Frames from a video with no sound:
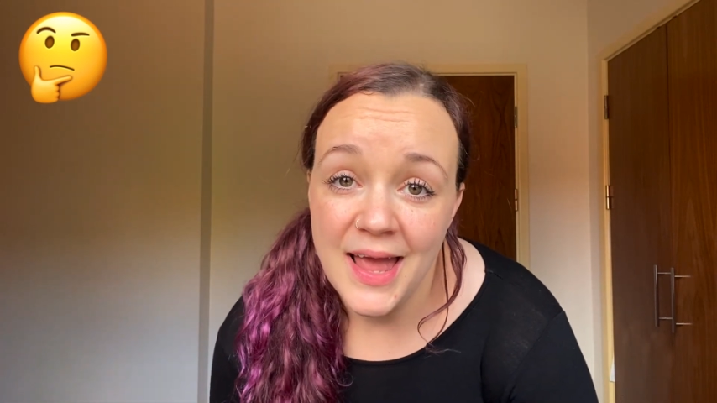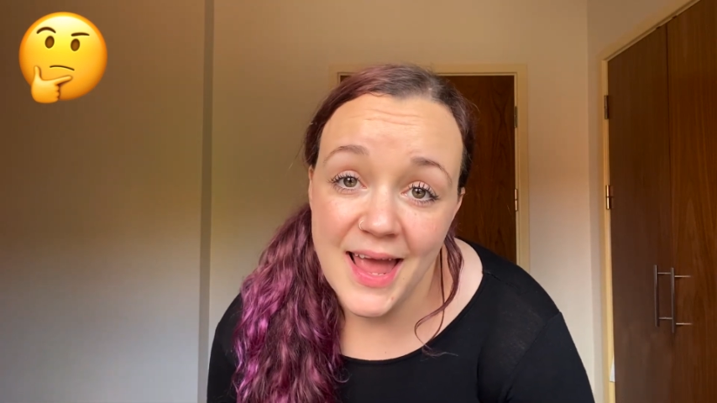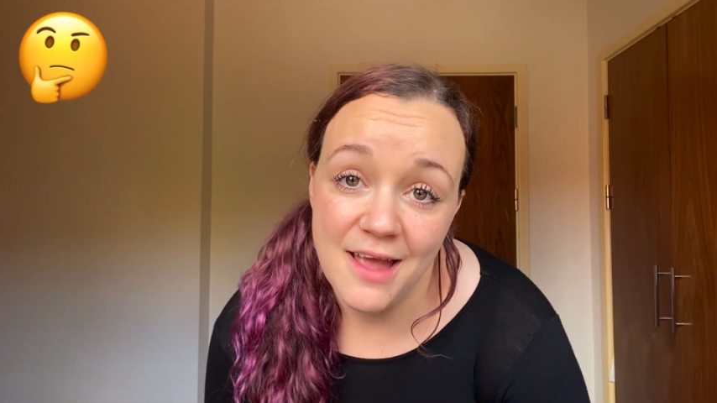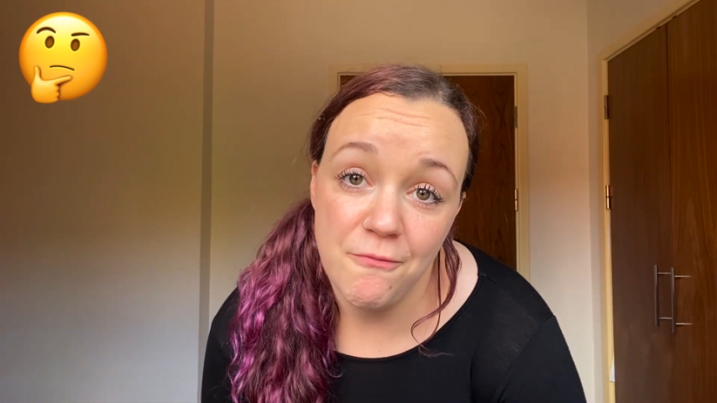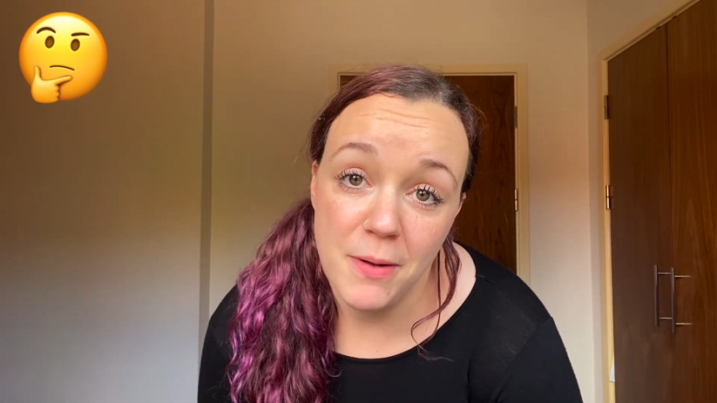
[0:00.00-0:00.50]

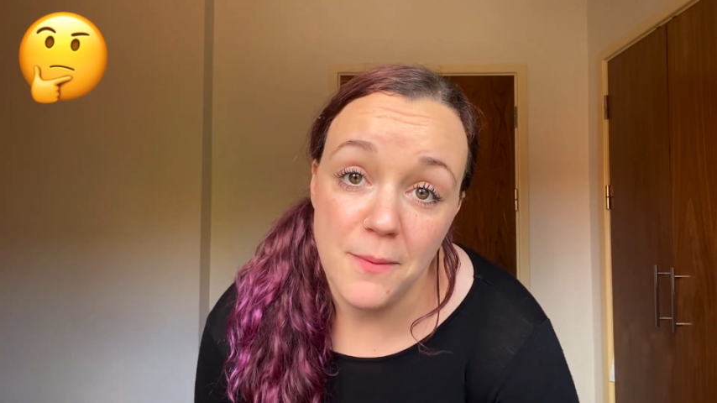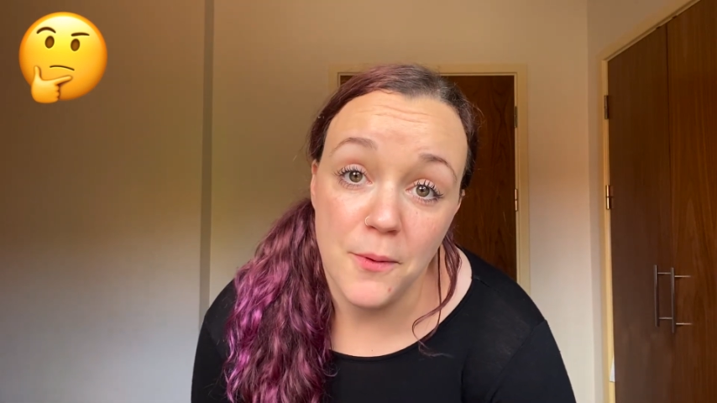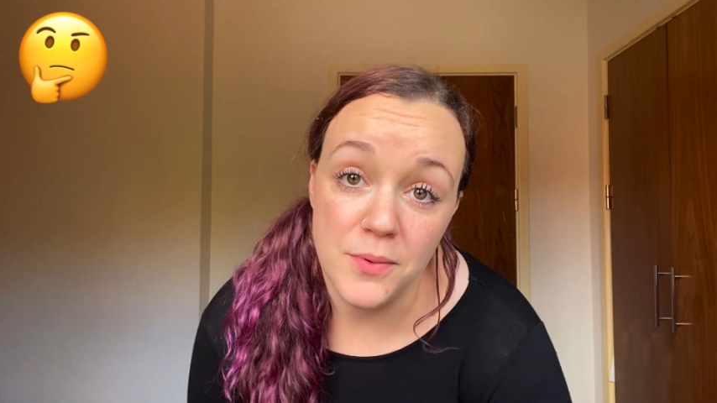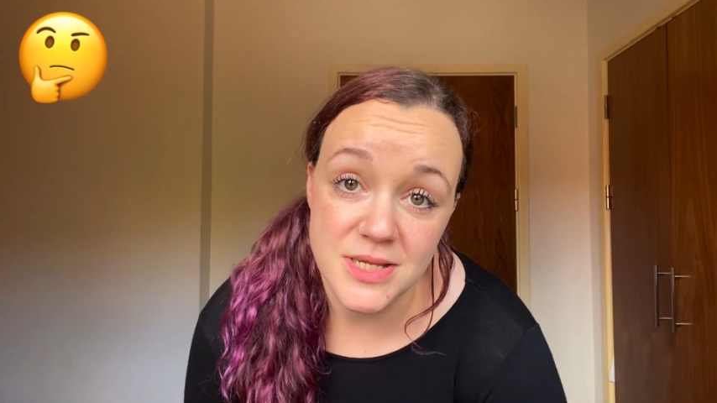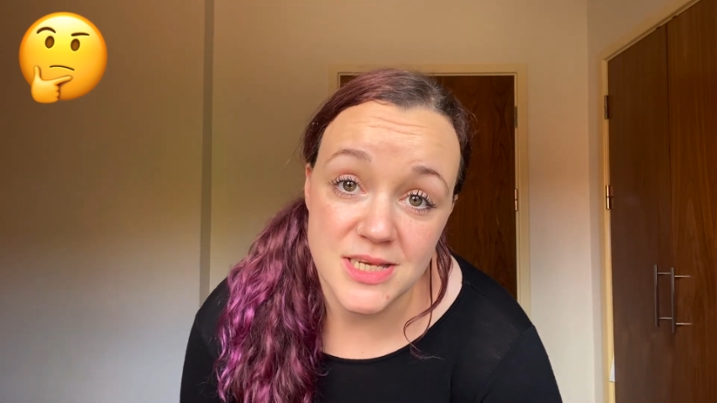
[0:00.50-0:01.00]
if people
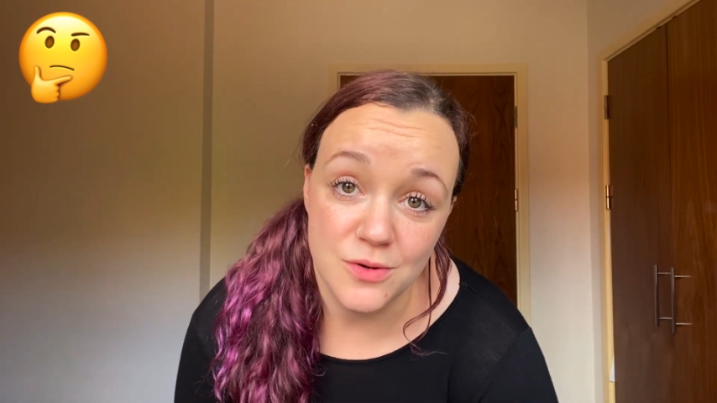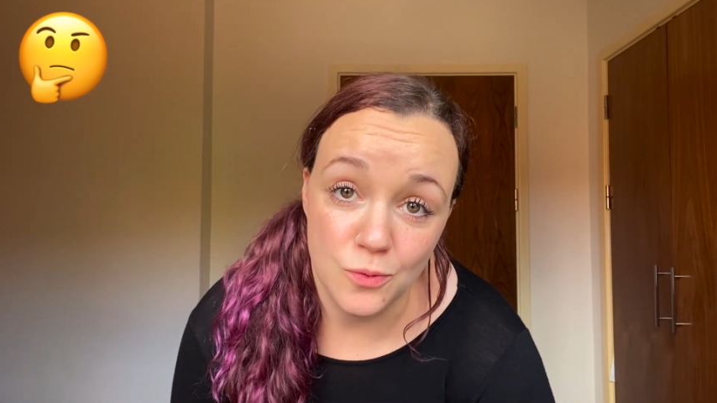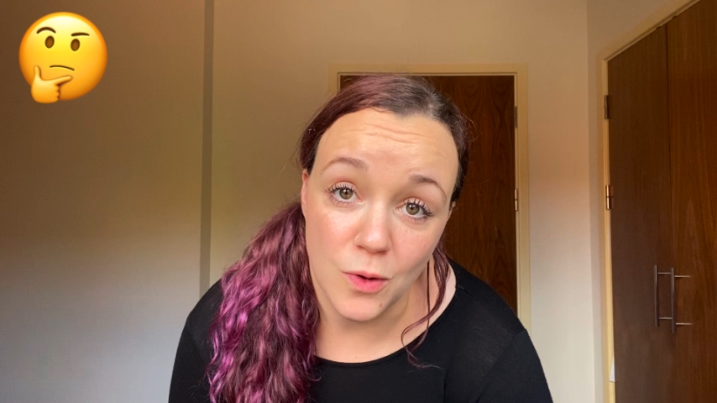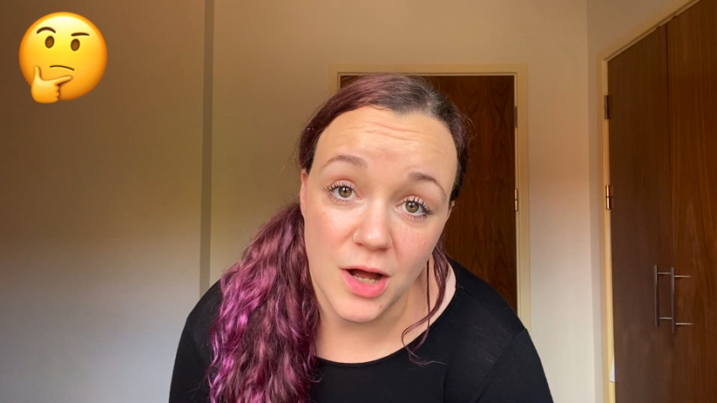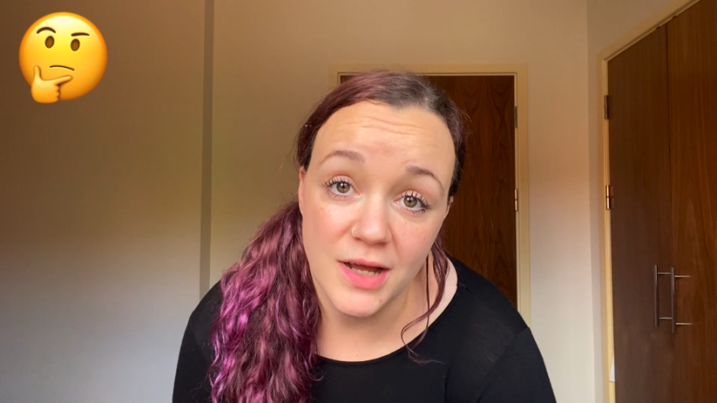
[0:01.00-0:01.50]
were still
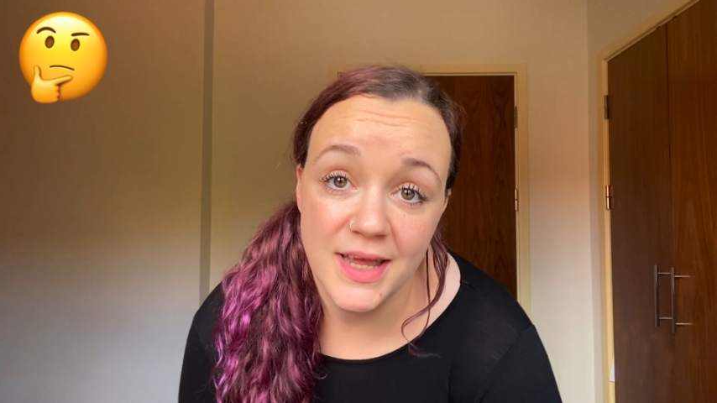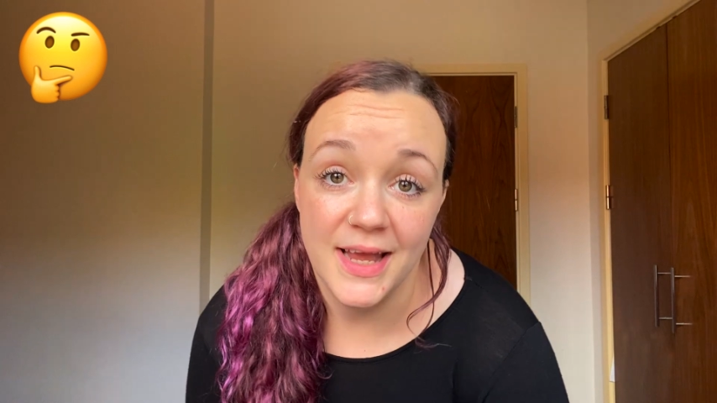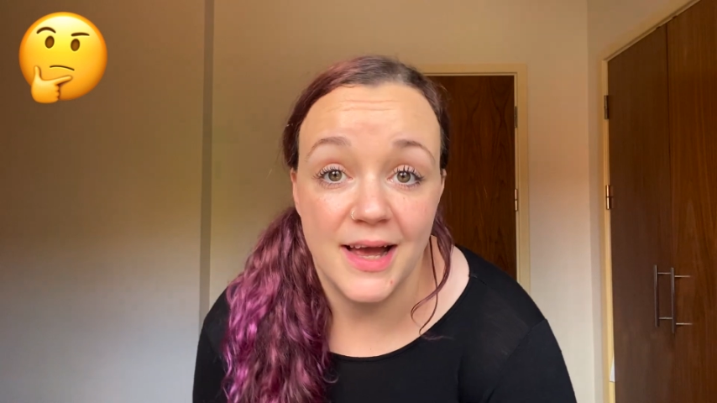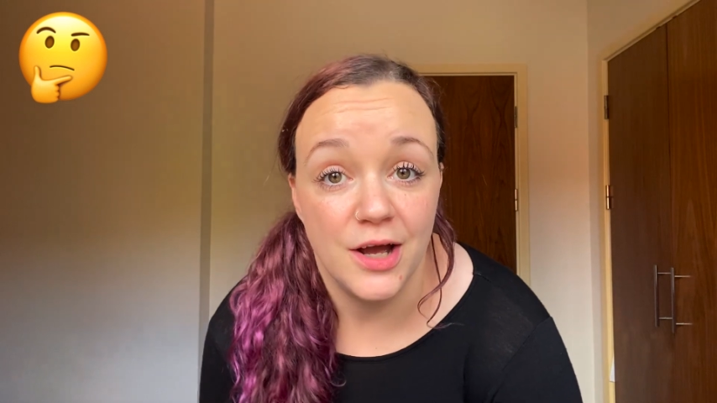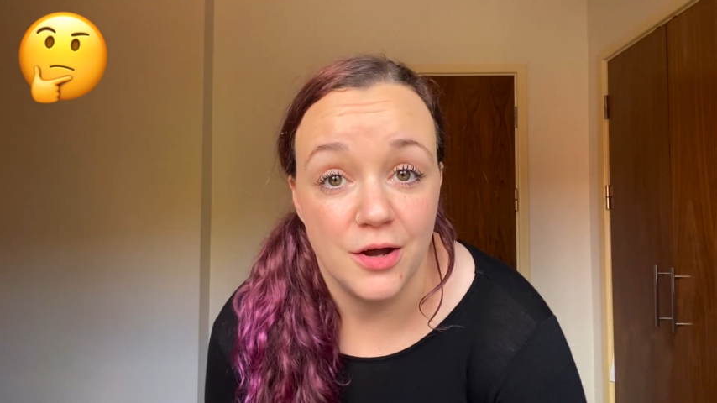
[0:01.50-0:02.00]
working
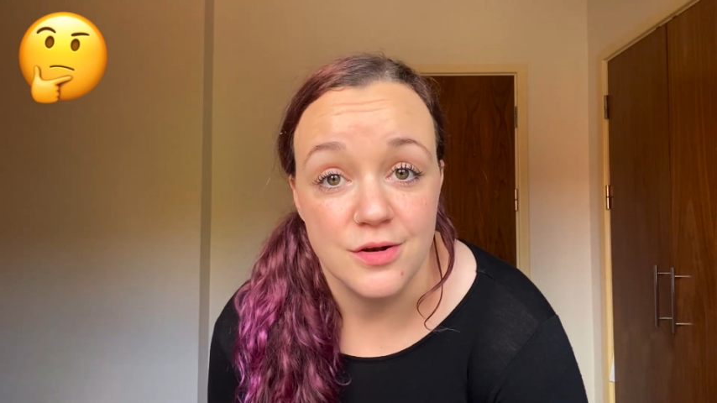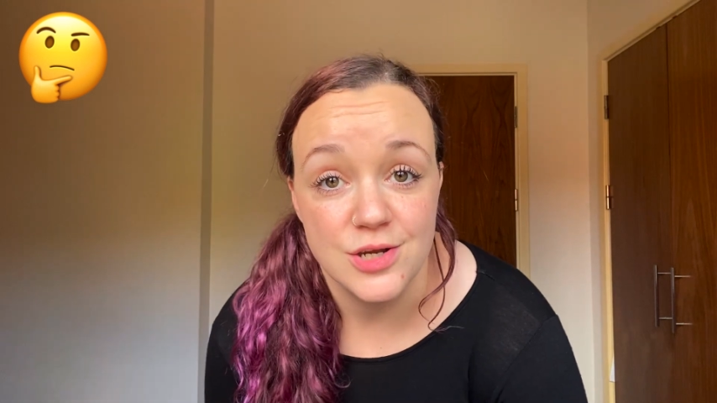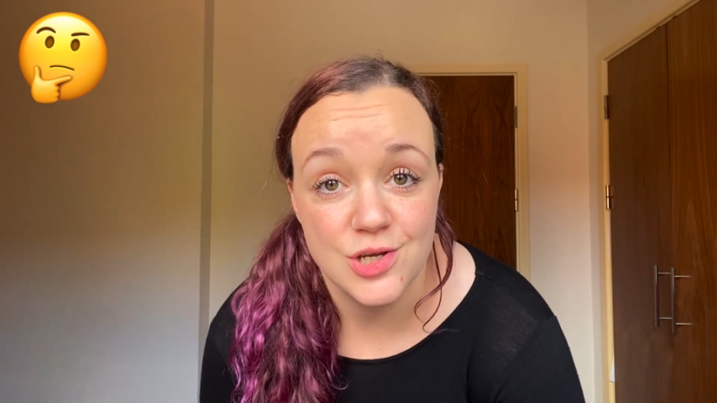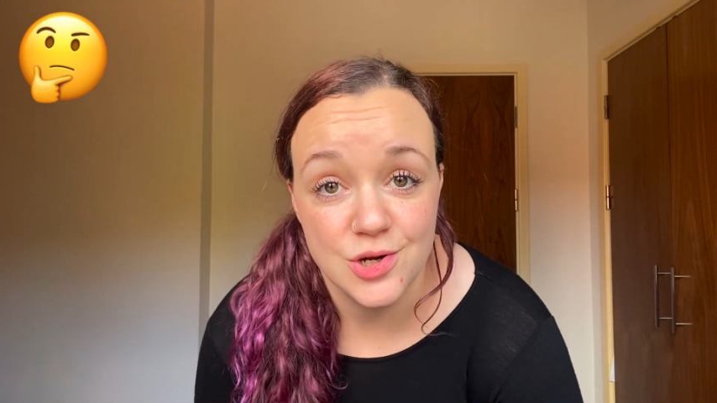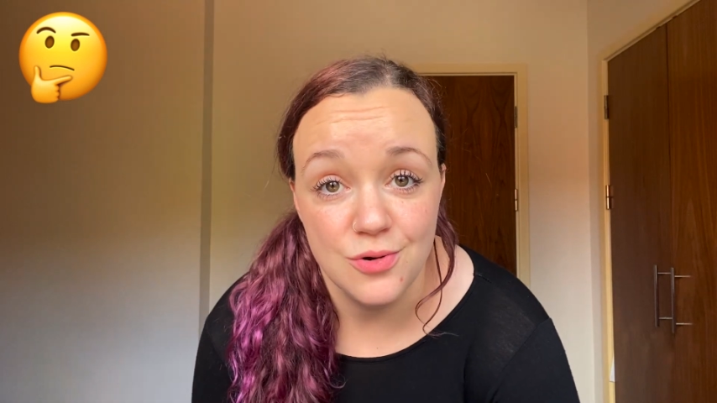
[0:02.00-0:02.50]
and going to
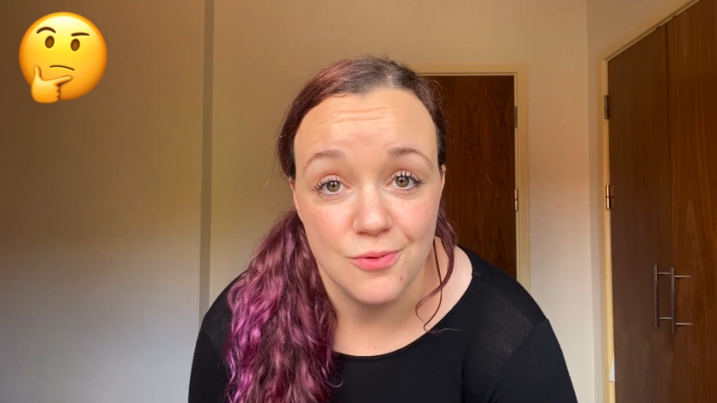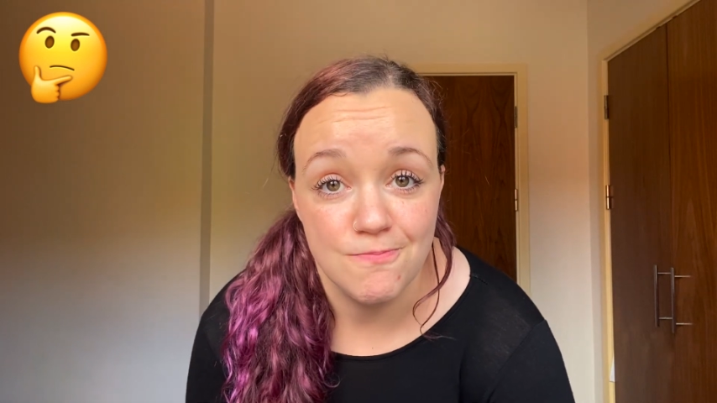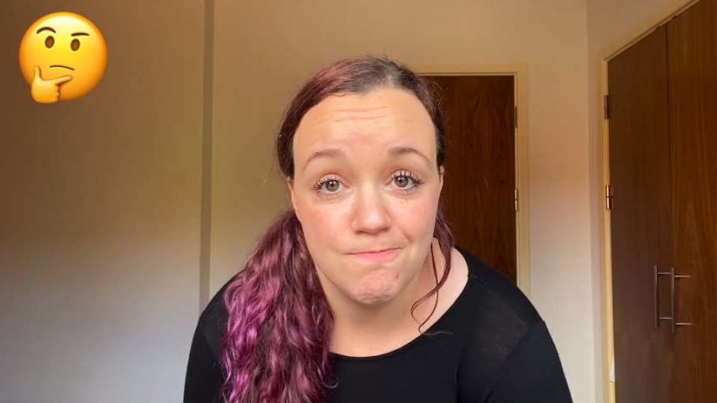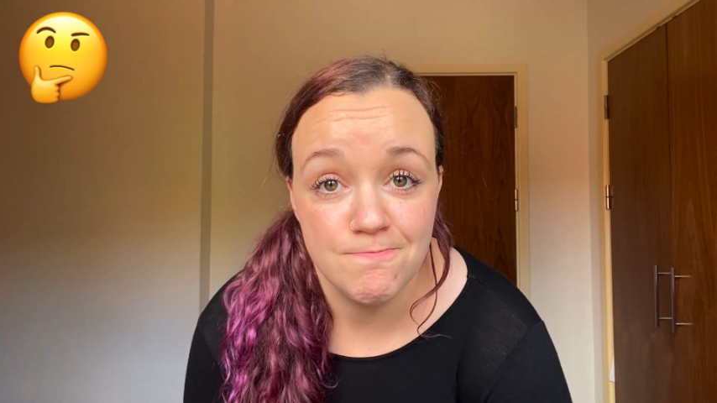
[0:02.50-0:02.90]
school.